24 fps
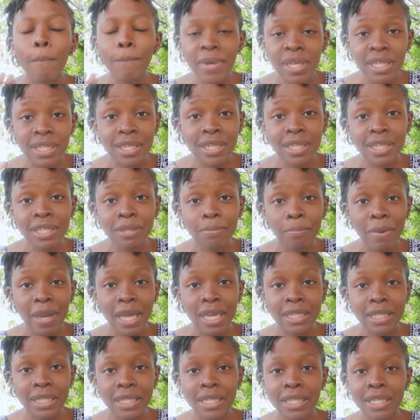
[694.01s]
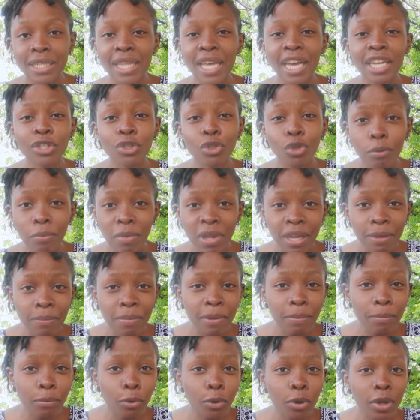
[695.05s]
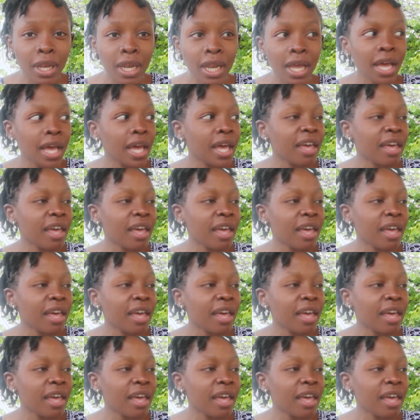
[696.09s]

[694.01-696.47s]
busy this place is. There are so many people.